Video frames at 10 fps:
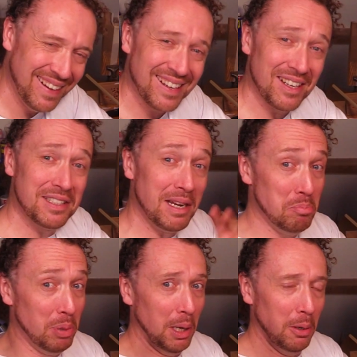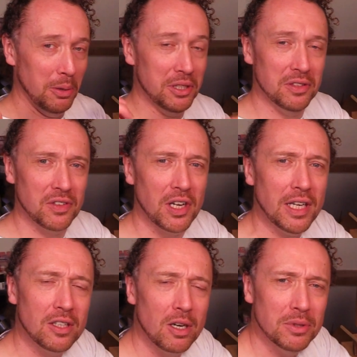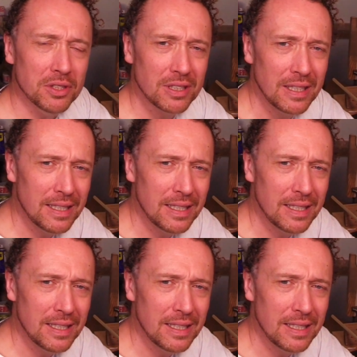And I say bow in inverted commas,